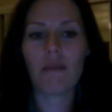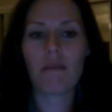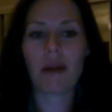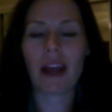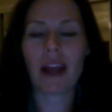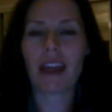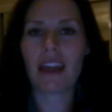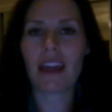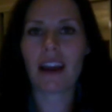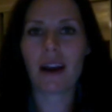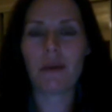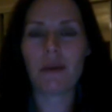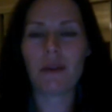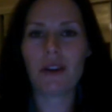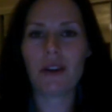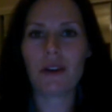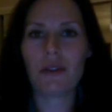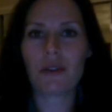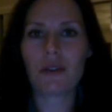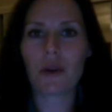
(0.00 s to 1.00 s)
but I think I
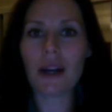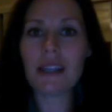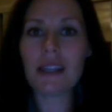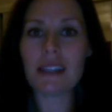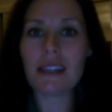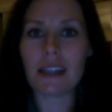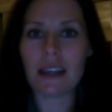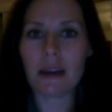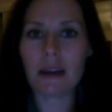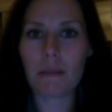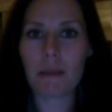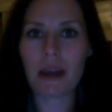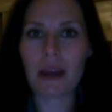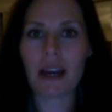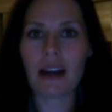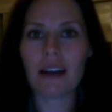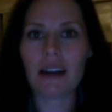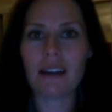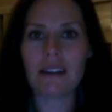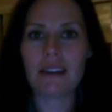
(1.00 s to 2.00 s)
would go crazy
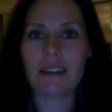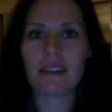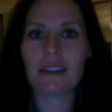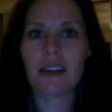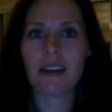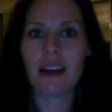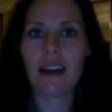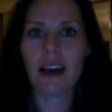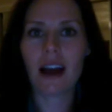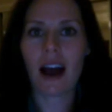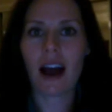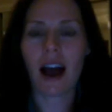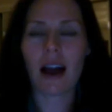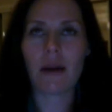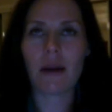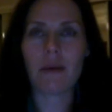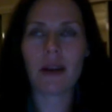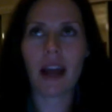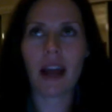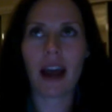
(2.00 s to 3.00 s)
because
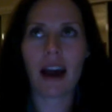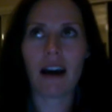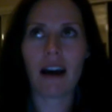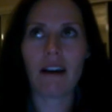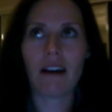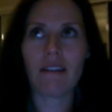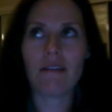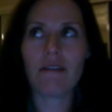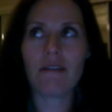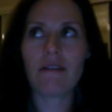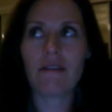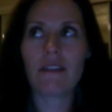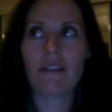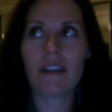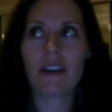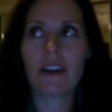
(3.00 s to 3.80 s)
I would have